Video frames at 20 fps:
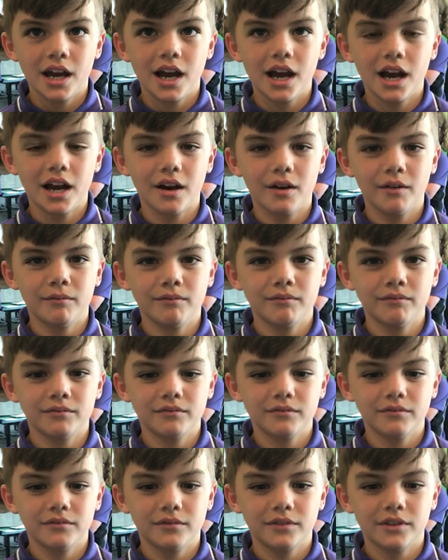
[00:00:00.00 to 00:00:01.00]

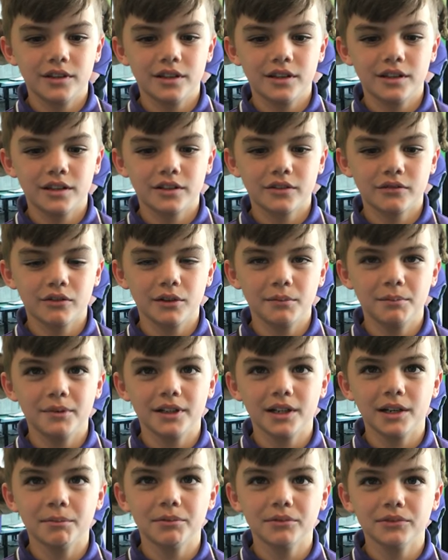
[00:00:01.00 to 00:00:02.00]
Um,
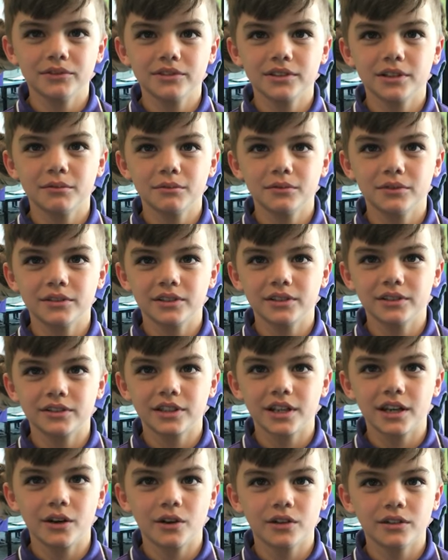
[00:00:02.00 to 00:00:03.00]
creeping up on someone and
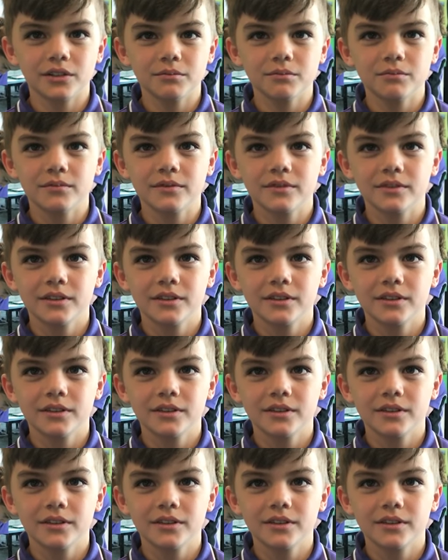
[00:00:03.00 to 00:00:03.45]
scaring them.